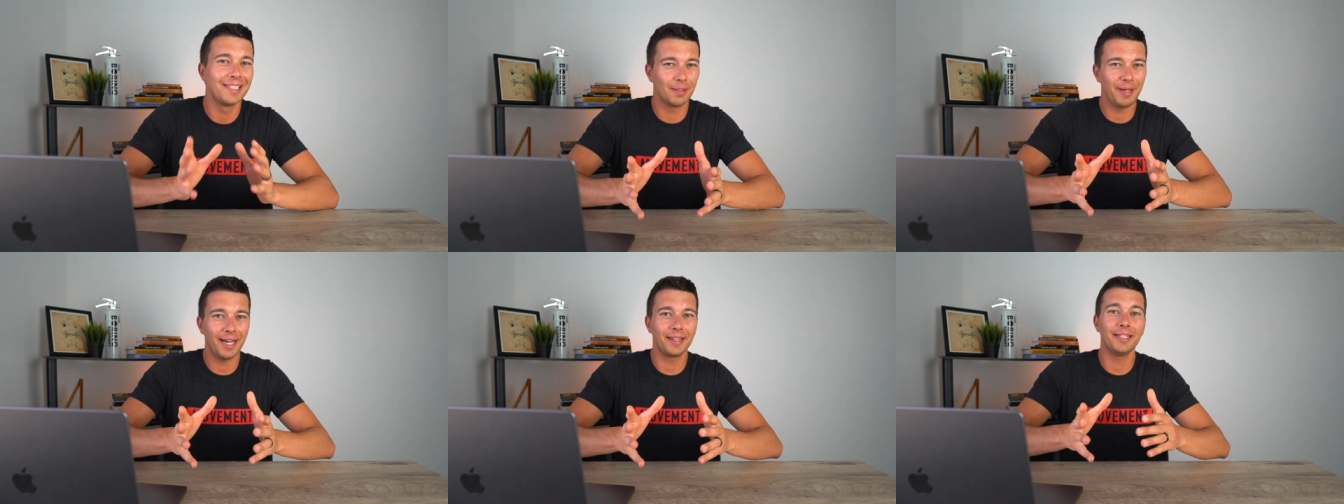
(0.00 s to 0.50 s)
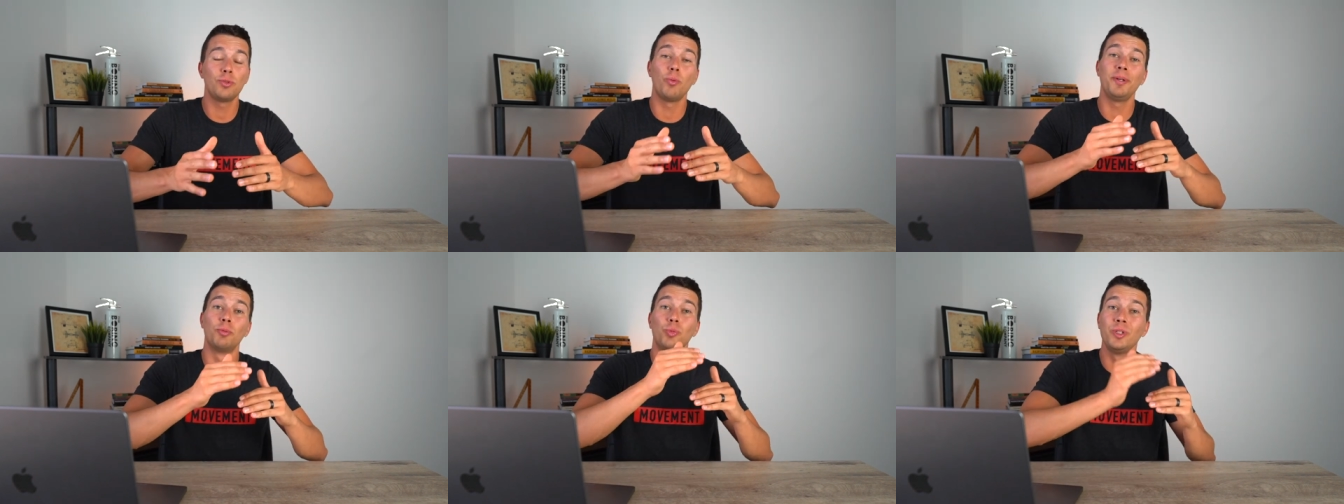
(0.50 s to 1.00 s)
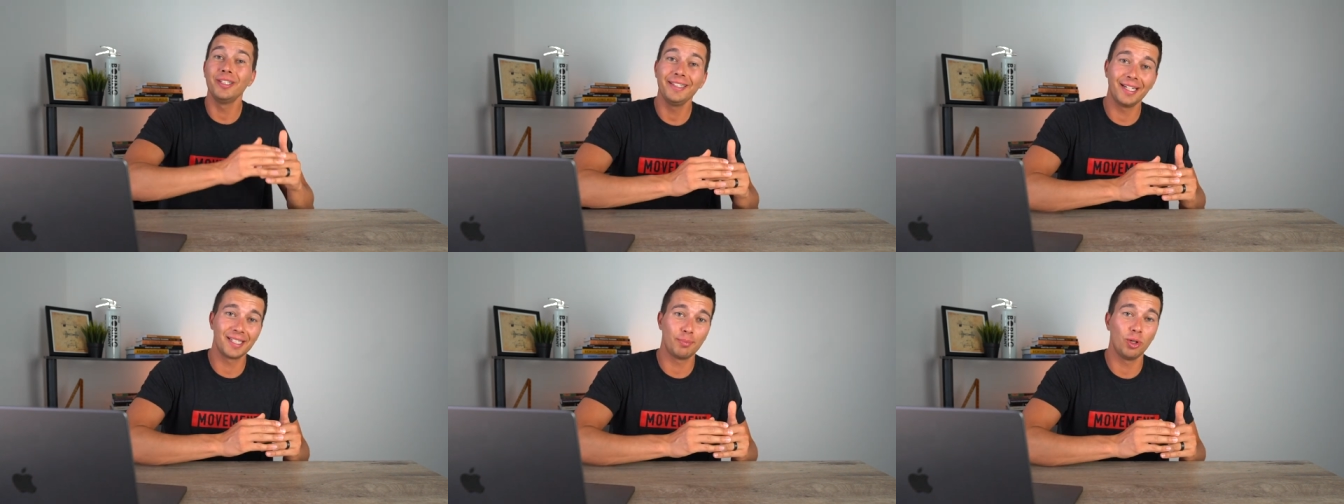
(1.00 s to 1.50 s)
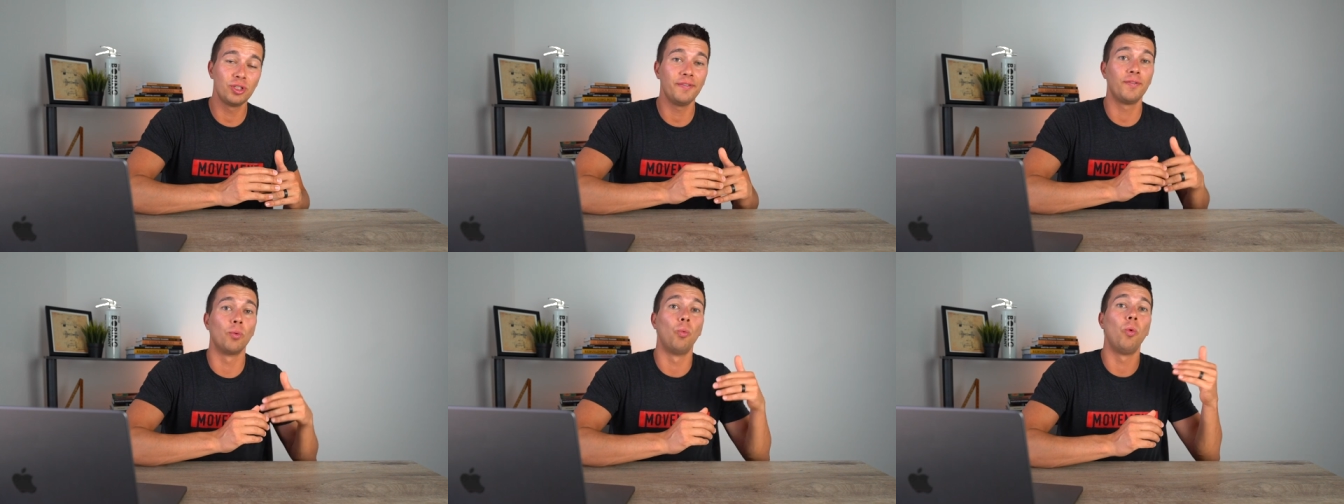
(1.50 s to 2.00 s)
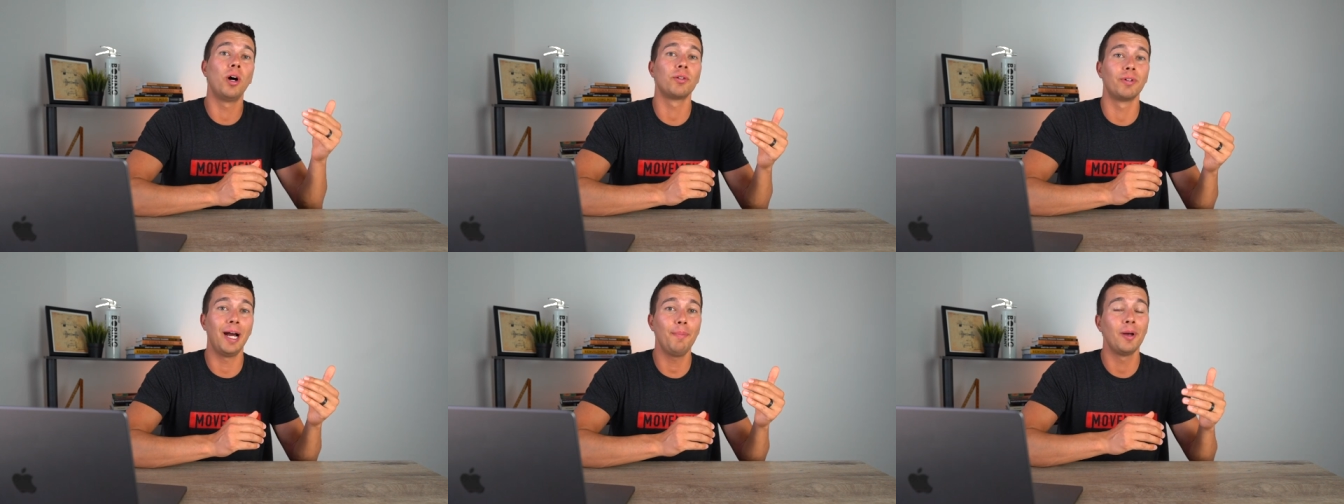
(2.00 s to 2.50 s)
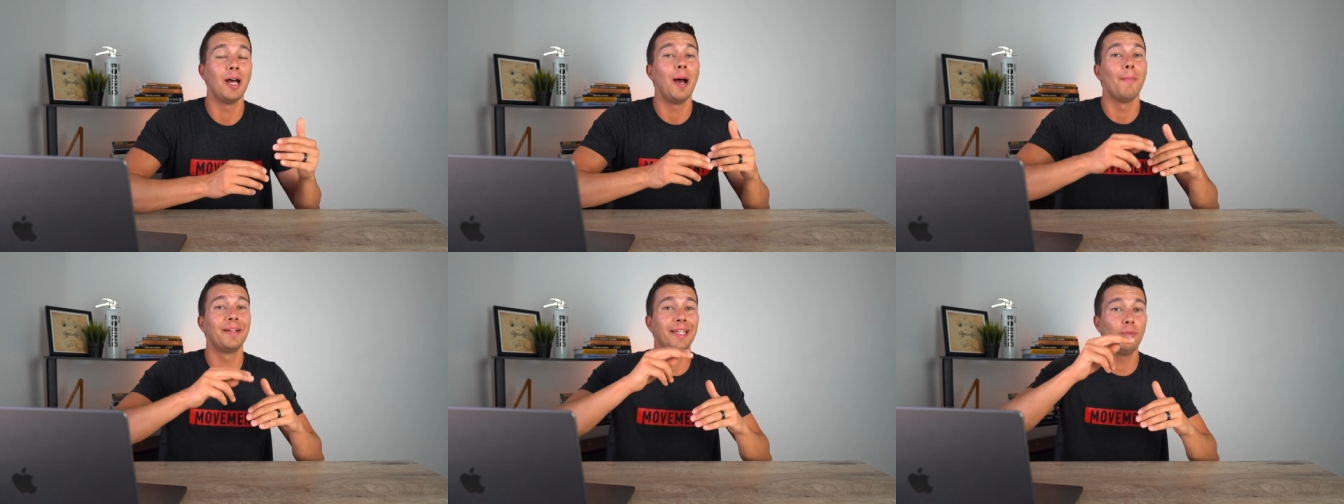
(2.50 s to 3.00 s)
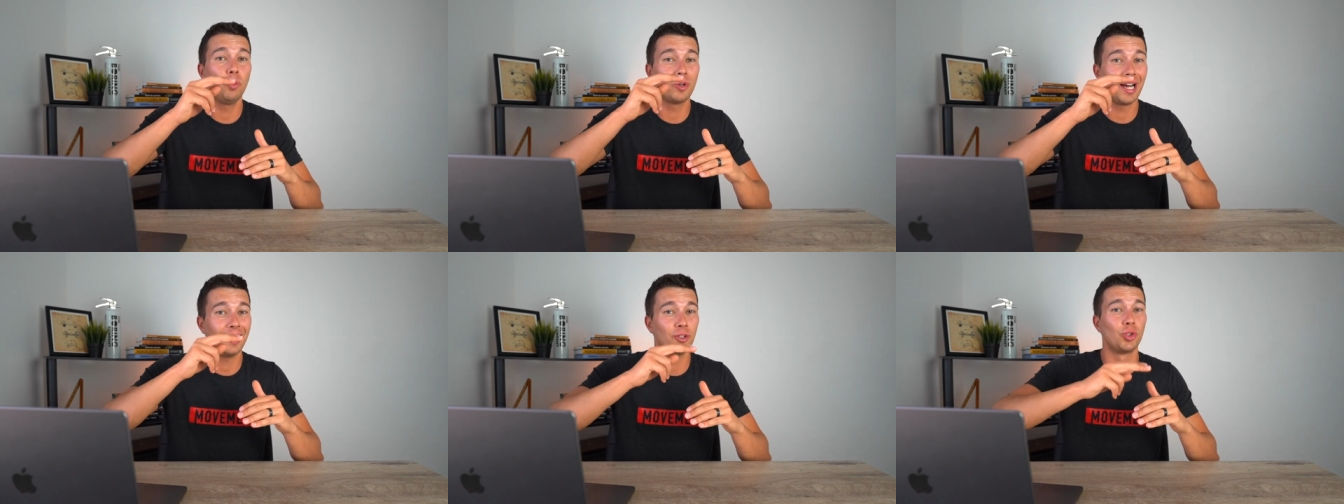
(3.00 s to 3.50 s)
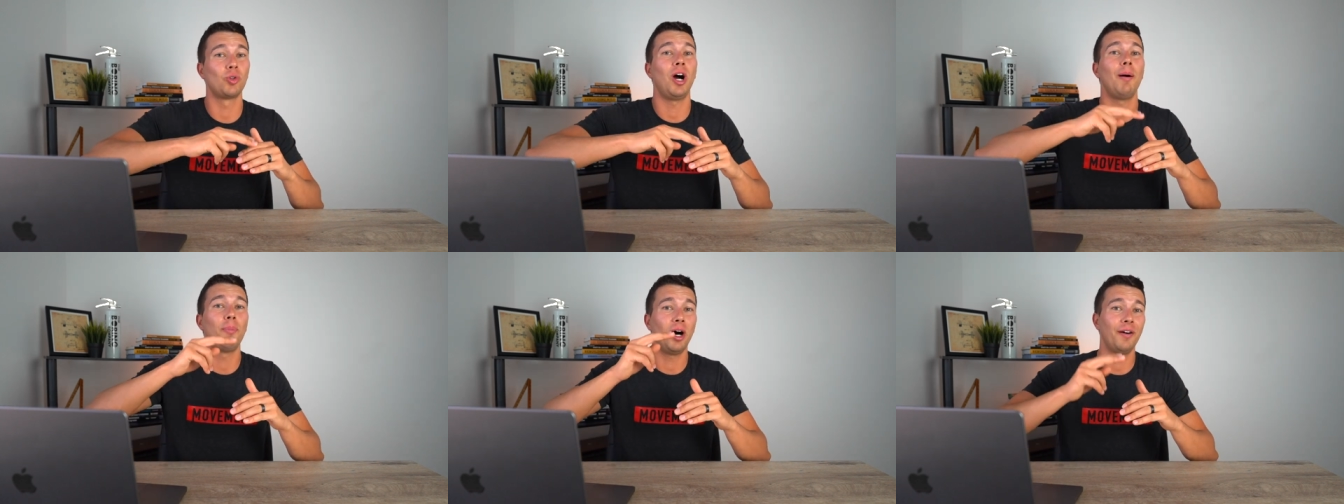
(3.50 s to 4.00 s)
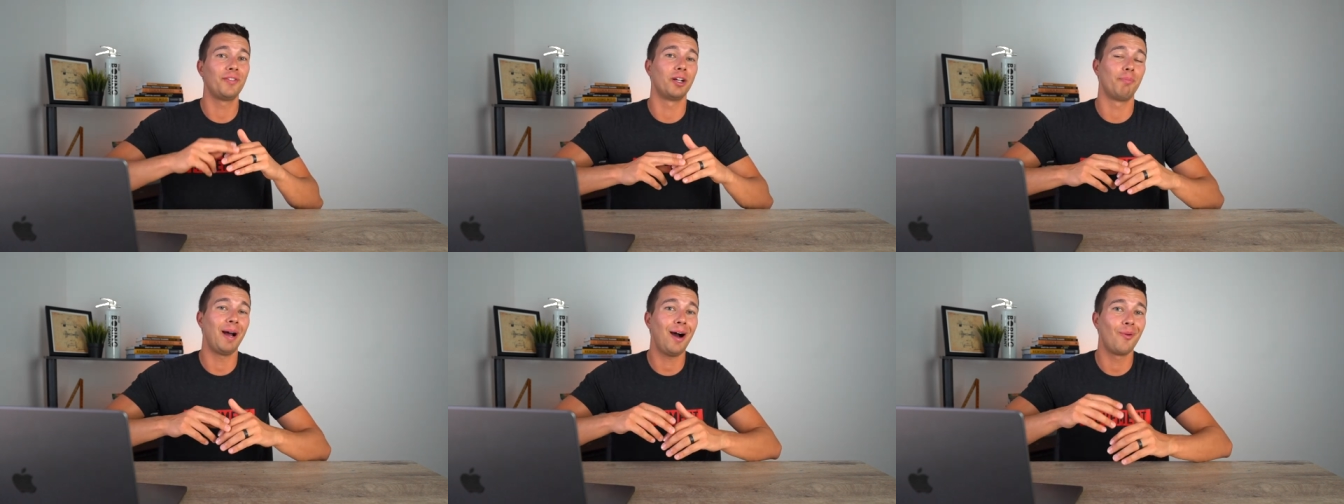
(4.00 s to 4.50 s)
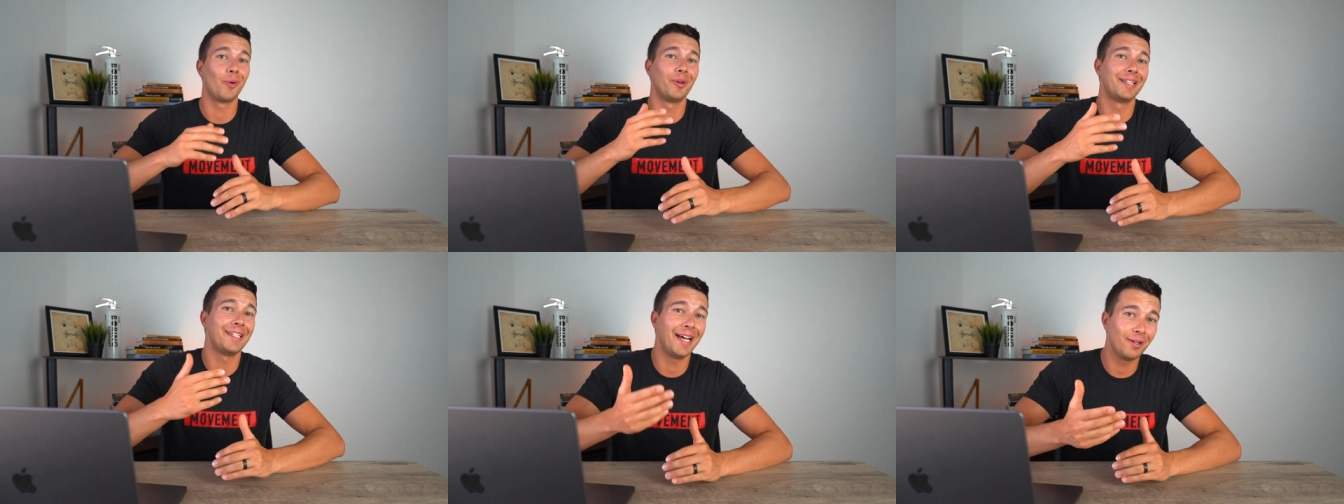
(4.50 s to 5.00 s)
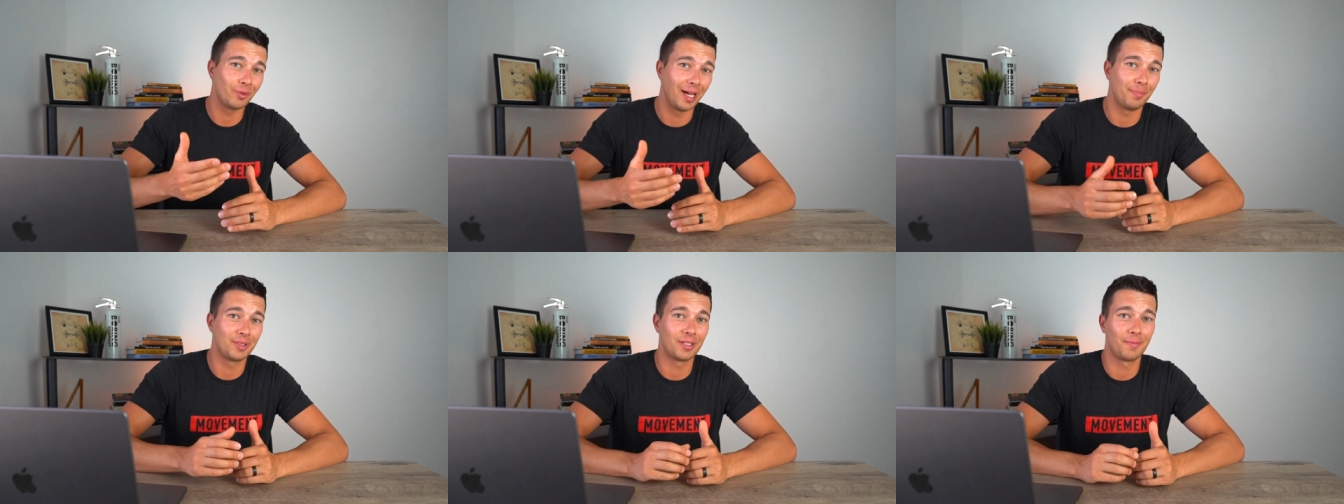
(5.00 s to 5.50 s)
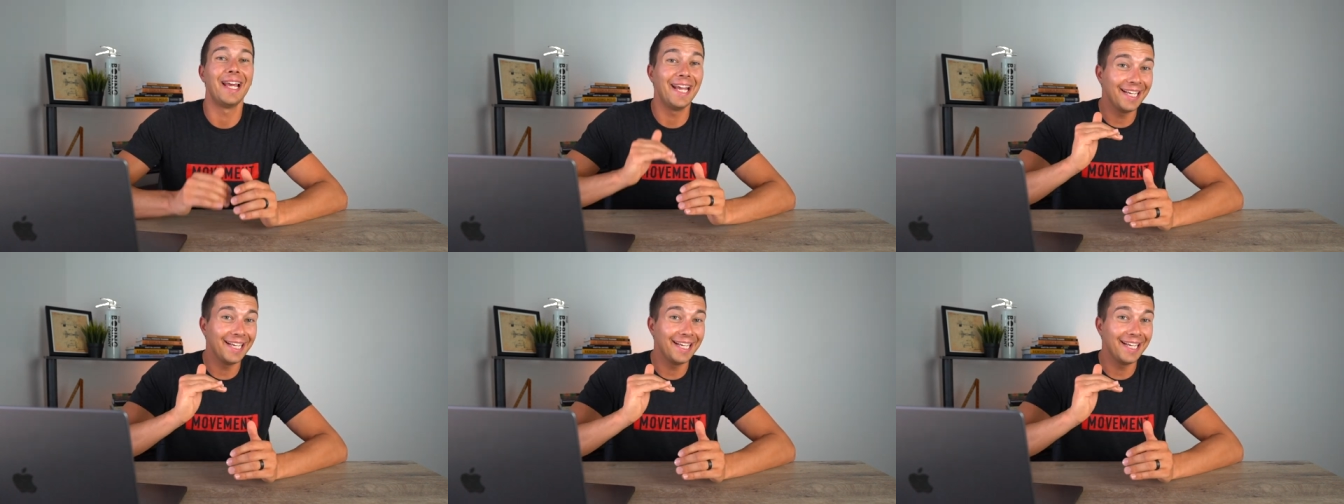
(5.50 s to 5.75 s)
Some athletes will be really explosive for one rep, but they will kind of drop off their power with ten reps.